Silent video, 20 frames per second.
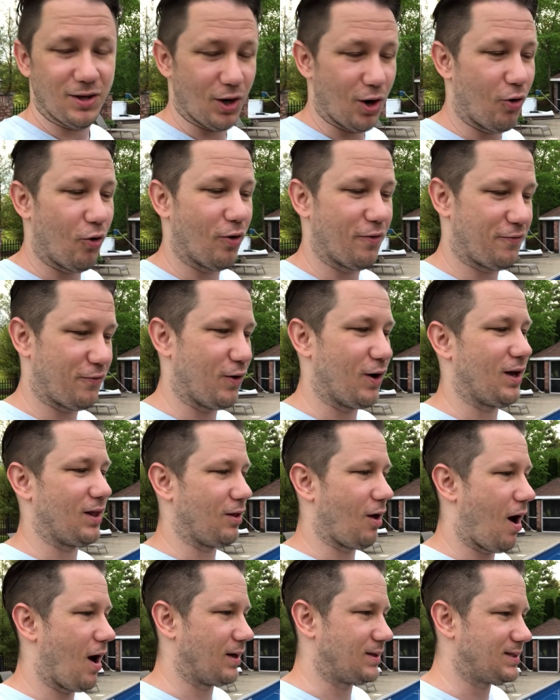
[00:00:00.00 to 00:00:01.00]
you know, or for a
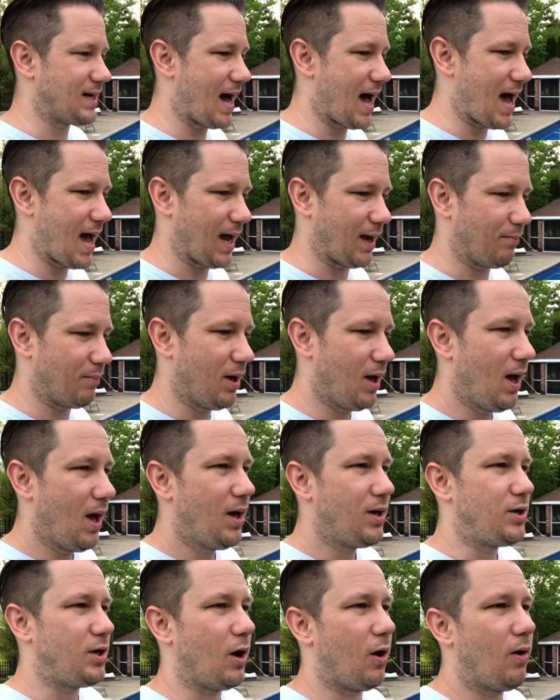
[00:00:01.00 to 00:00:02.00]
long time.
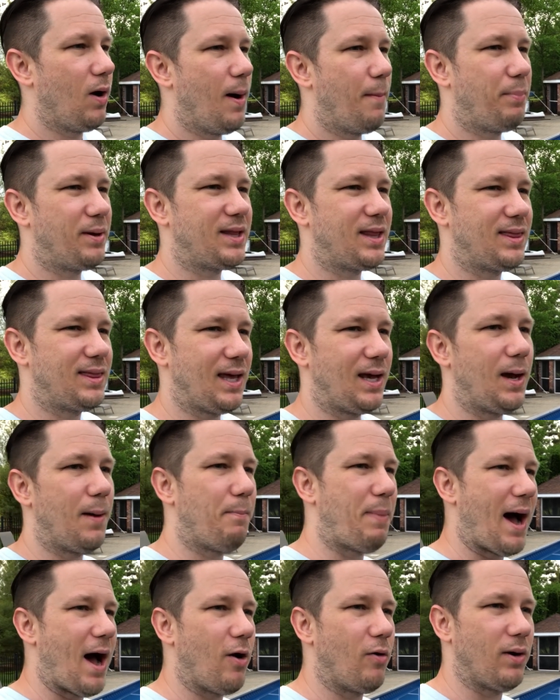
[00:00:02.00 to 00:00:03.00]
You know, but the thing
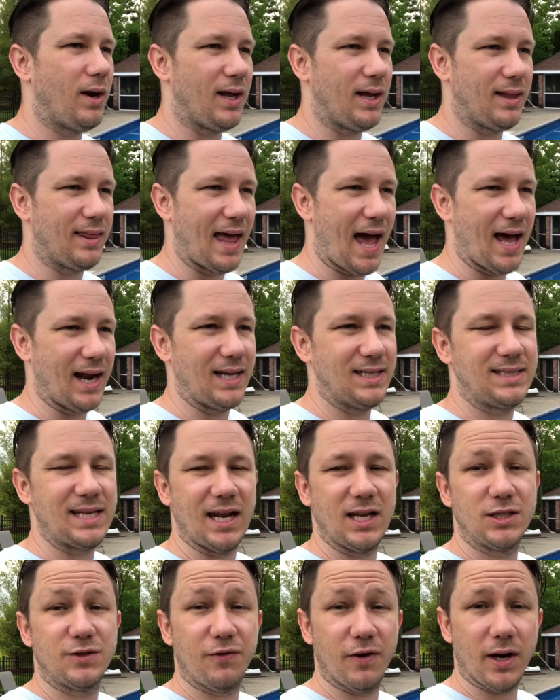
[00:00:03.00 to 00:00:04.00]
about that is
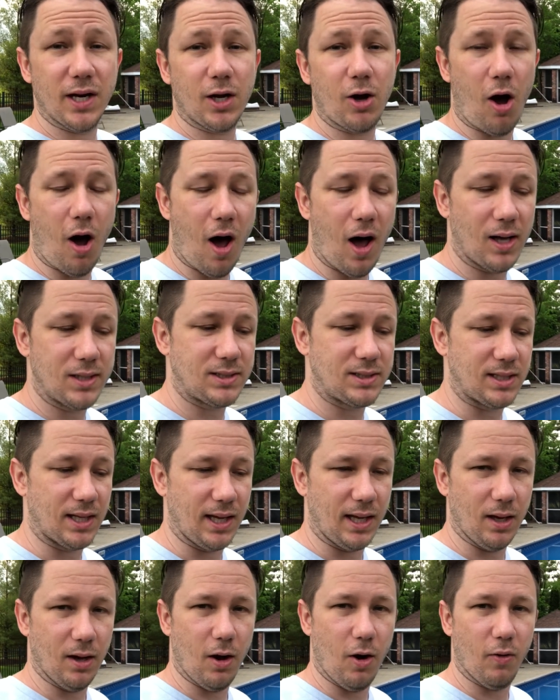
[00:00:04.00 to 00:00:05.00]
that it's very
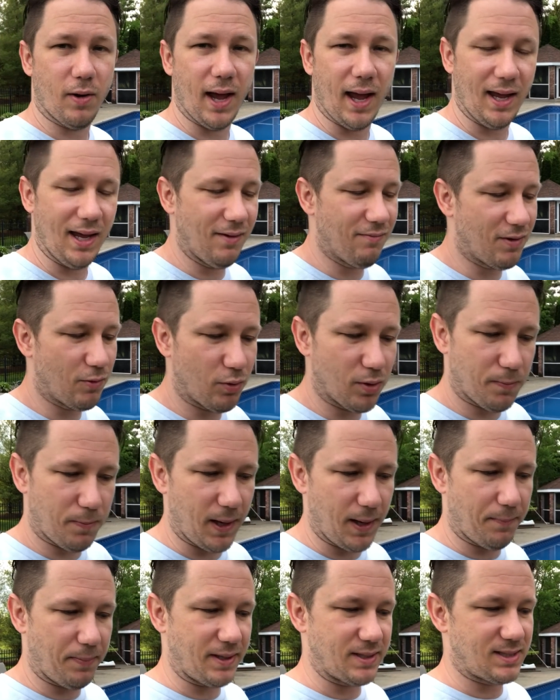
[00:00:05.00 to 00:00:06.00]
costly. Okay, even with
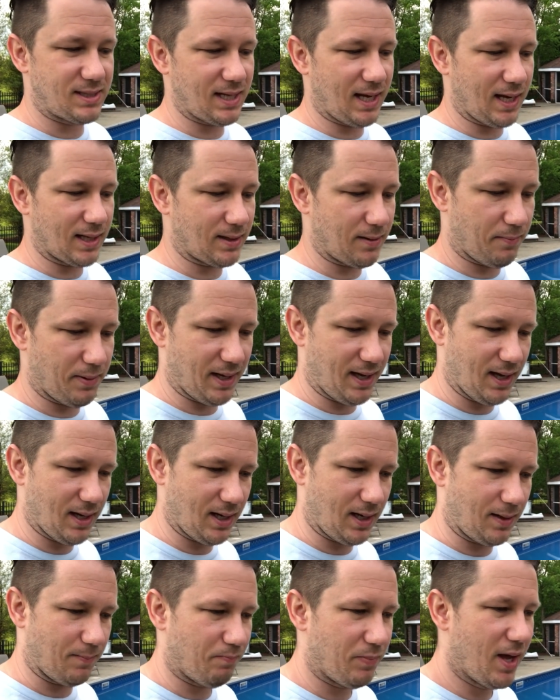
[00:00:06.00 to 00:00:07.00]
PPC at the
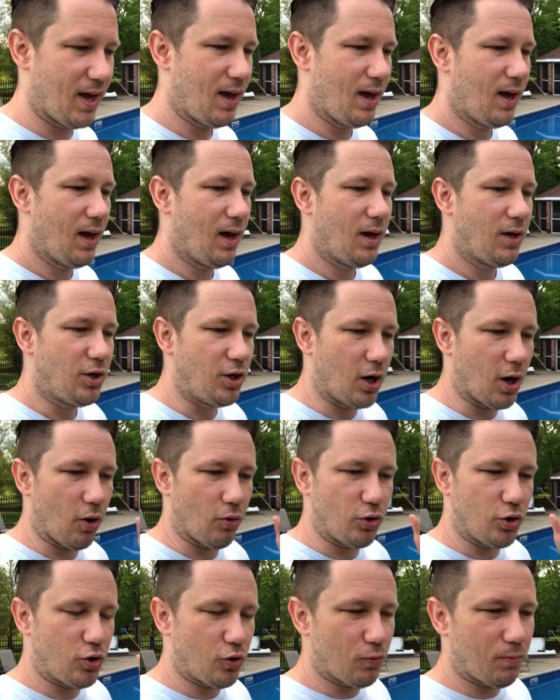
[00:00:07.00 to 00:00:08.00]
beginning, you
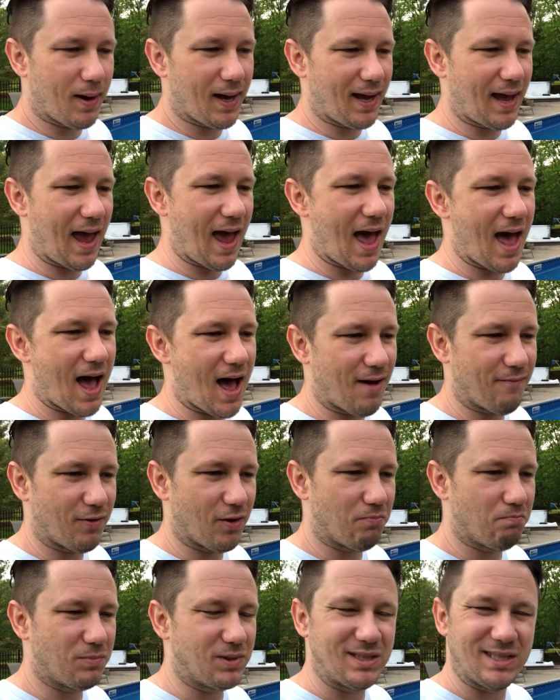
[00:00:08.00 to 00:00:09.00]
know, you may have
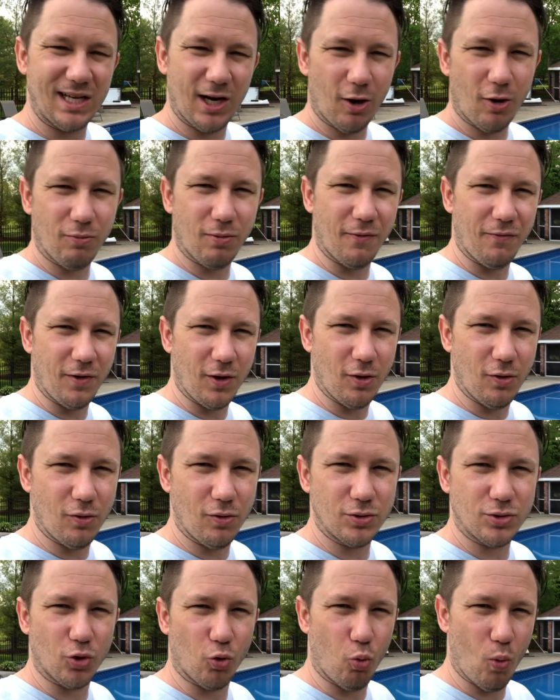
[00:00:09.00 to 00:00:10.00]
0
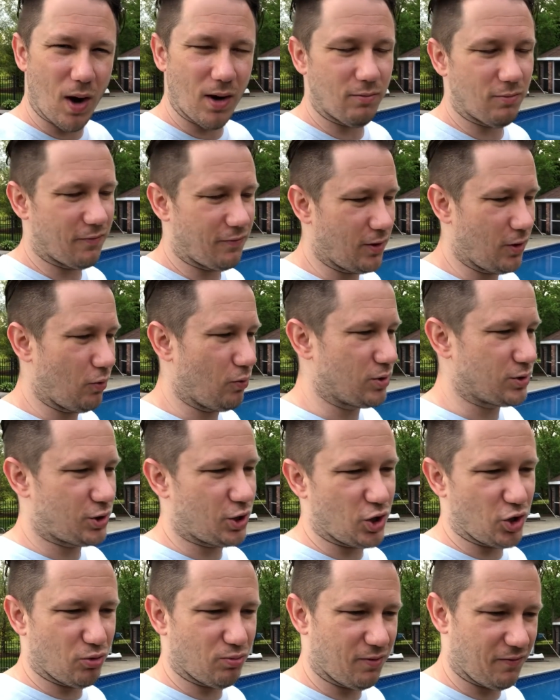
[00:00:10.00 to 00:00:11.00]
reviews or 1 review or
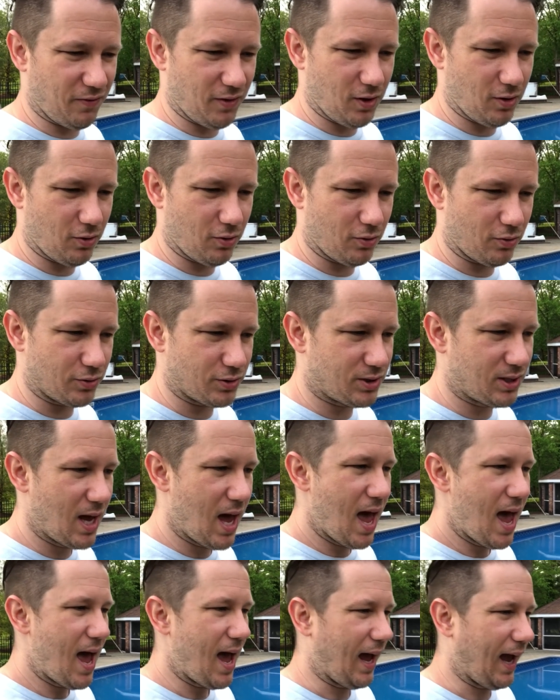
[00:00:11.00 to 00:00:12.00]
2 reviews,
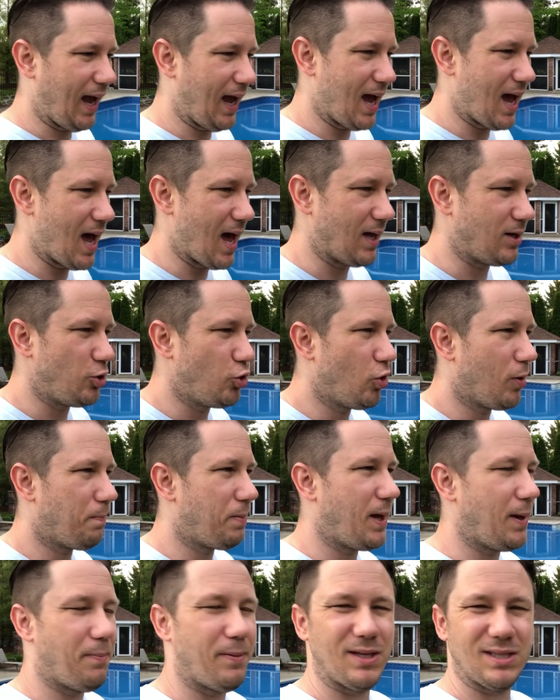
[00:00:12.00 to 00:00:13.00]
and your
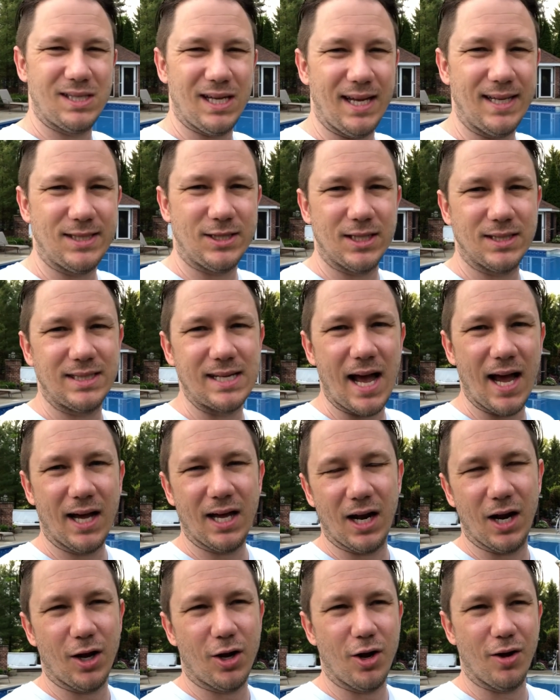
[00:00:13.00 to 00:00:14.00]
PPC is just not
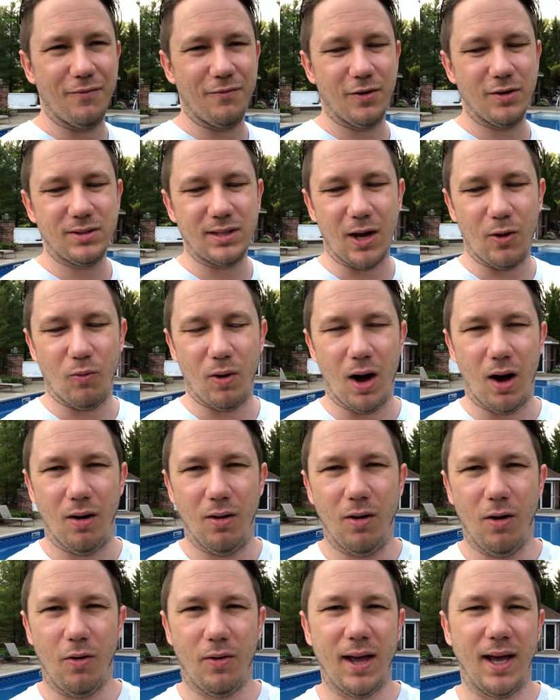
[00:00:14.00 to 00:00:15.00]
going to convert that
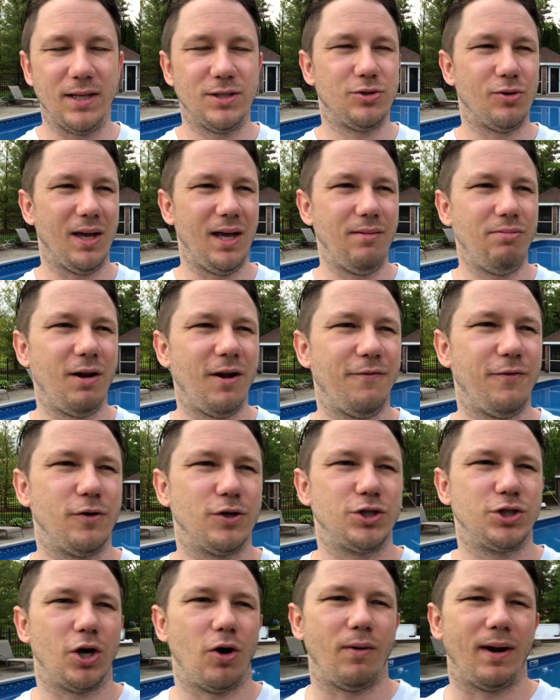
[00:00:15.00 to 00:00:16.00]
well. Okay, so even if
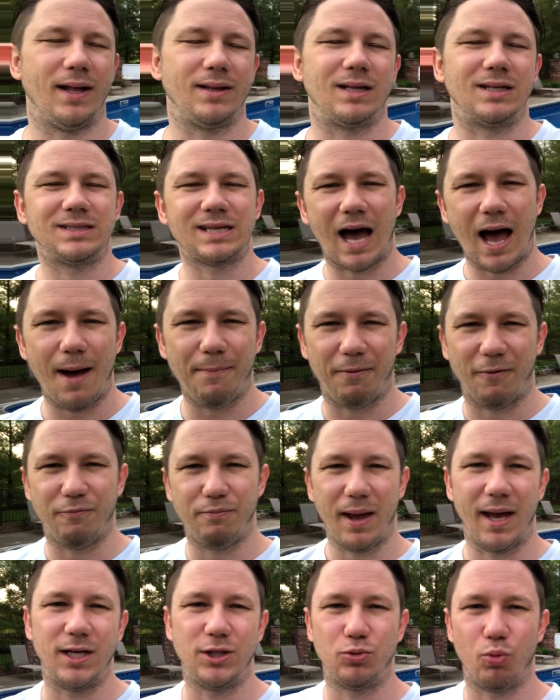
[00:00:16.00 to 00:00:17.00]
you're showing at the top
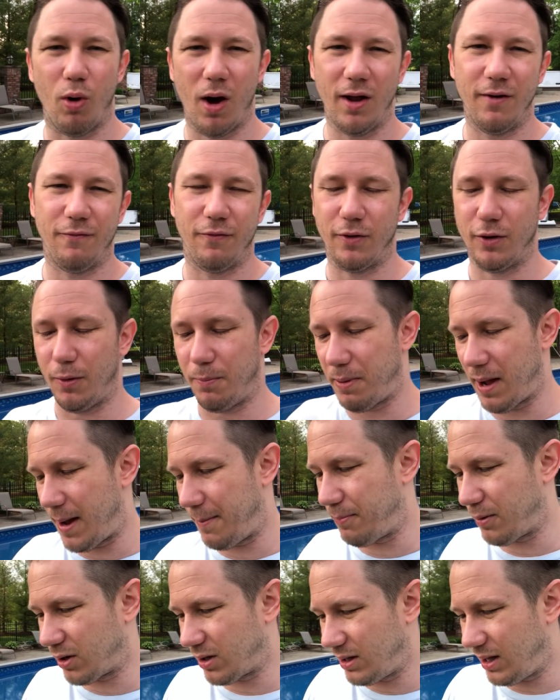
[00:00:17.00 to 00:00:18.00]
of page 1 for your
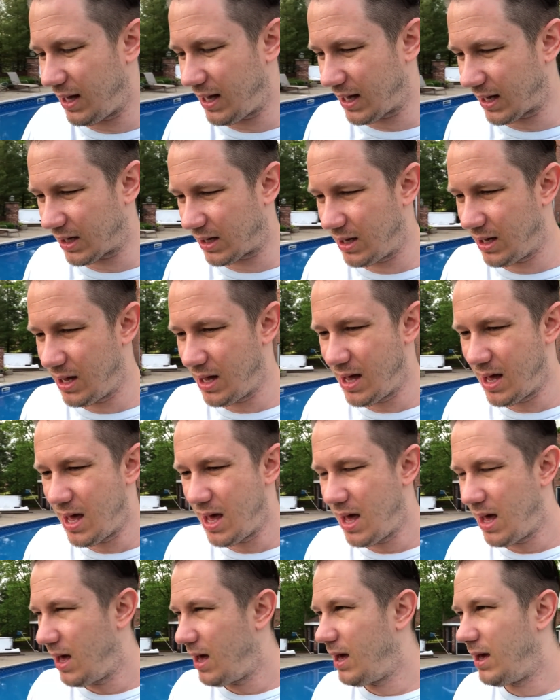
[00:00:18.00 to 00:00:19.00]
pay-per-click,
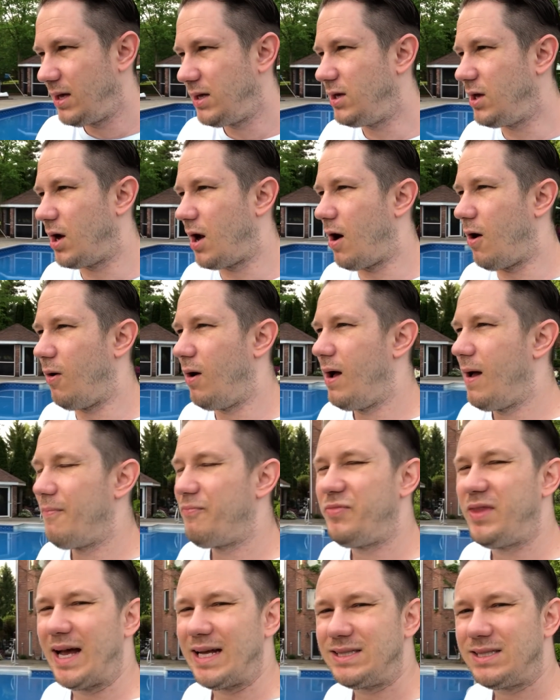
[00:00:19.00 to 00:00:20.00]
you know,
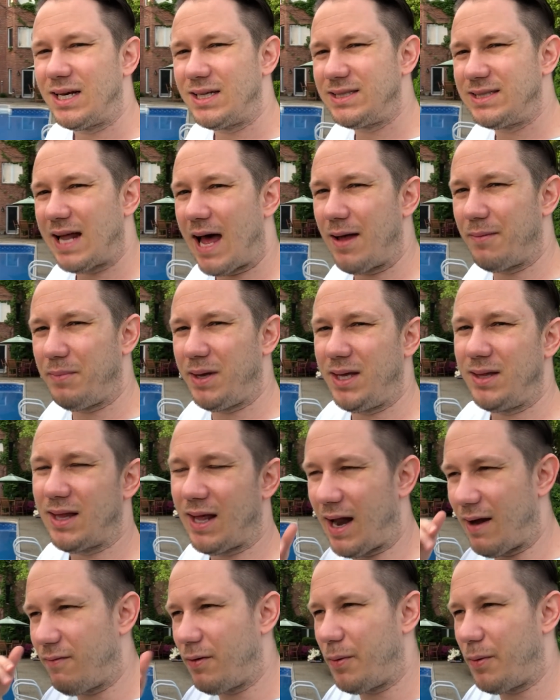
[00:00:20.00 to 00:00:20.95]
that does not mean that